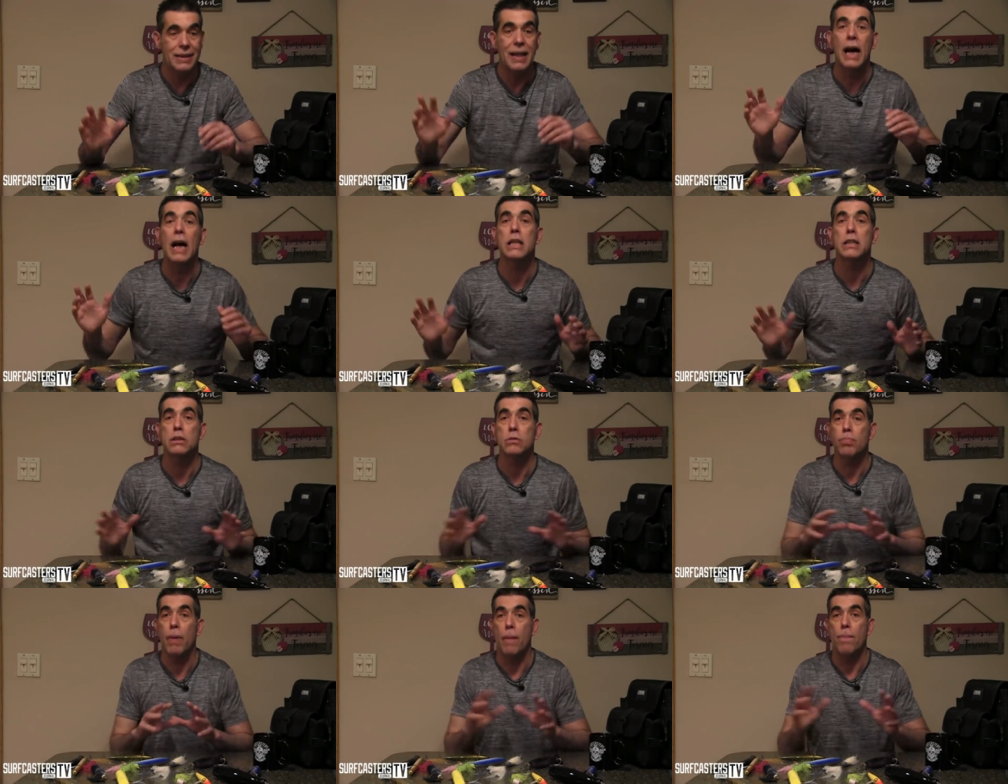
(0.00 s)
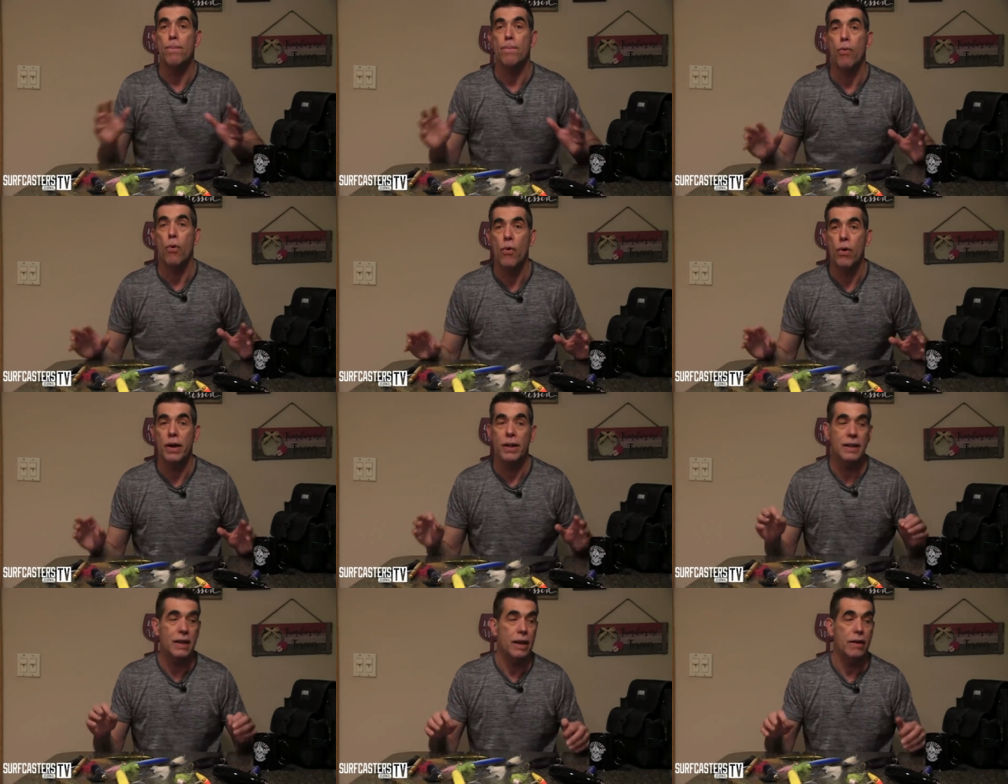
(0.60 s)
That's my
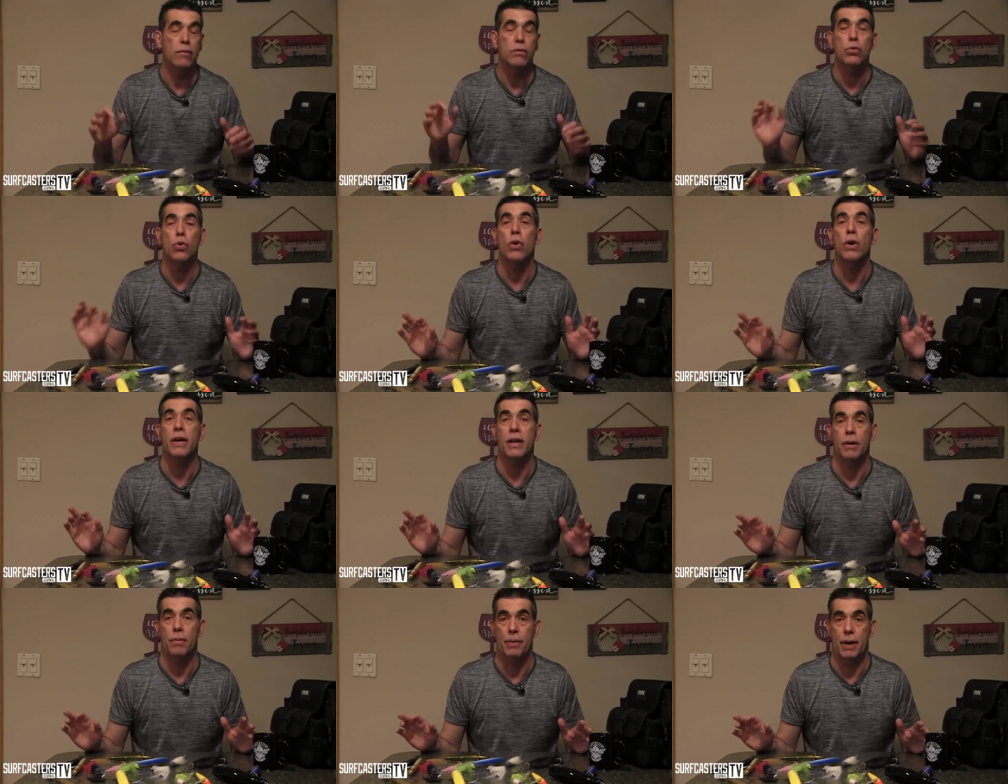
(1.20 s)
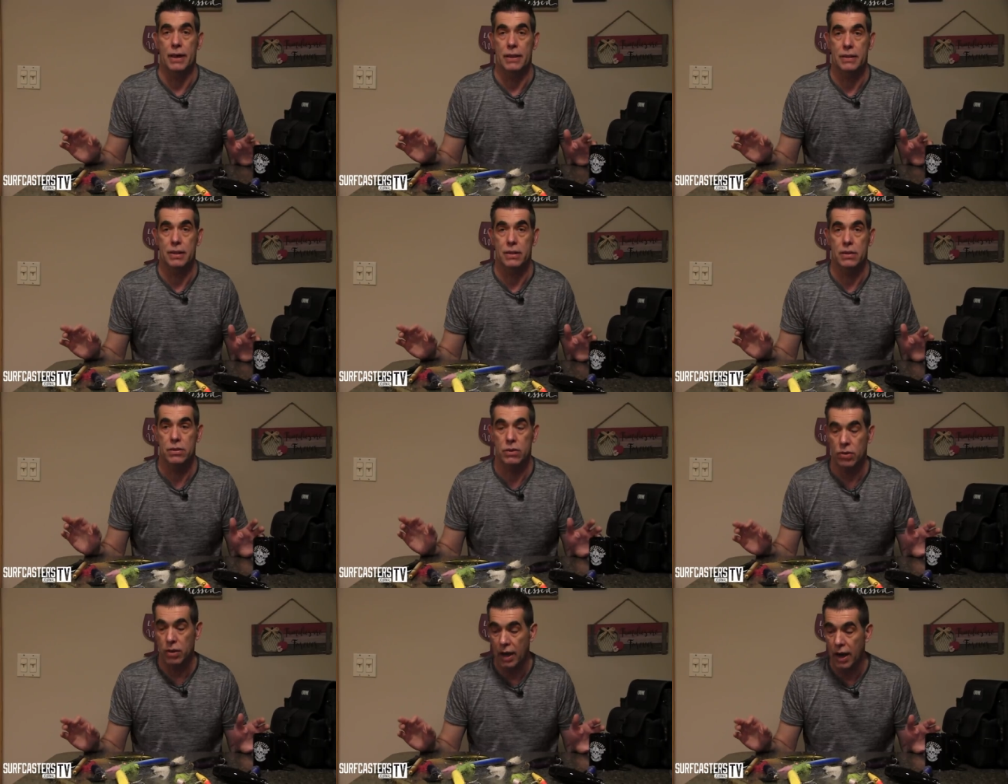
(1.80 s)
point here in talking about
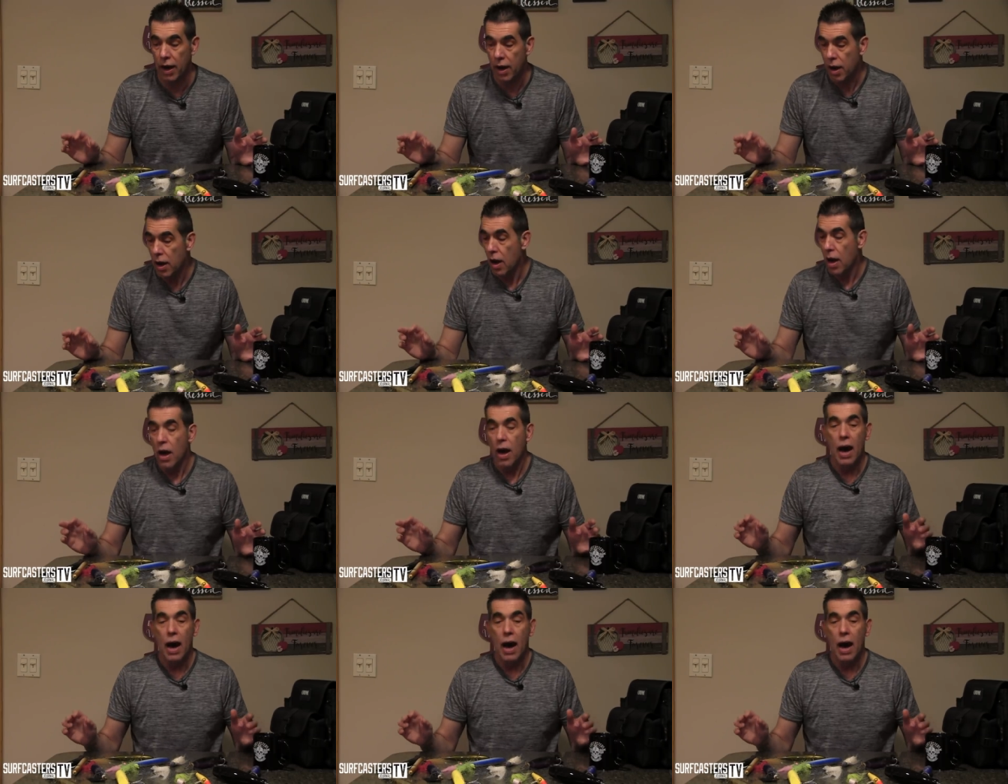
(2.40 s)
this, okay?